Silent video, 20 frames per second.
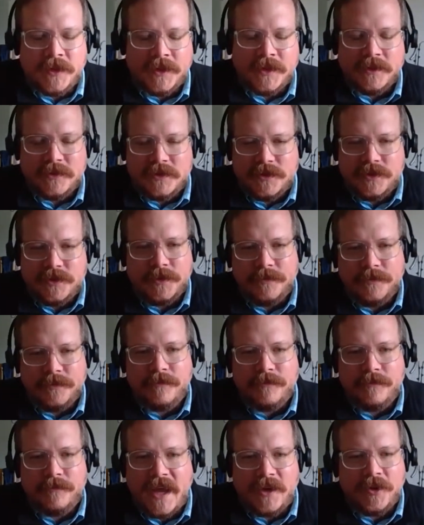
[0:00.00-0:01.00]
and it's a
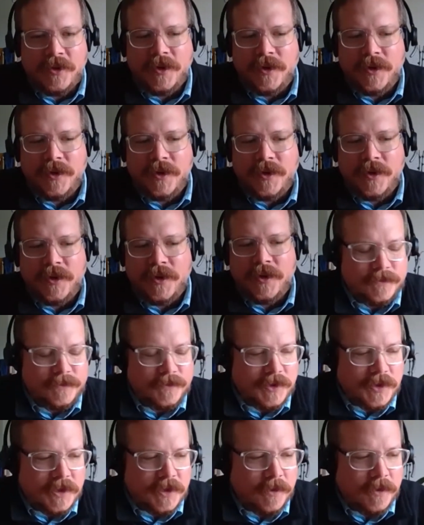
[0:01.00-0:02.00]
matter of
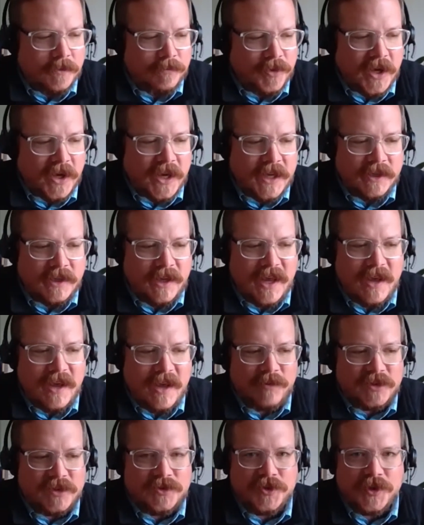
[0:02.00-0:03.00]
our brain
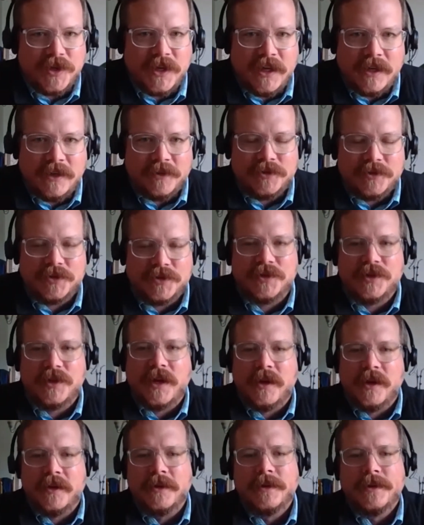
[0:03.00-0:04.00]
chemistry and just
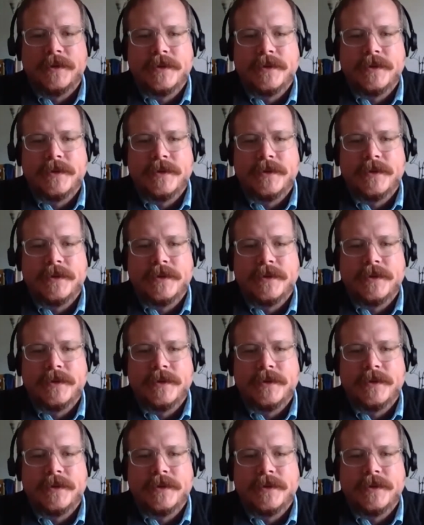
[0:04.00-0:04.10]
our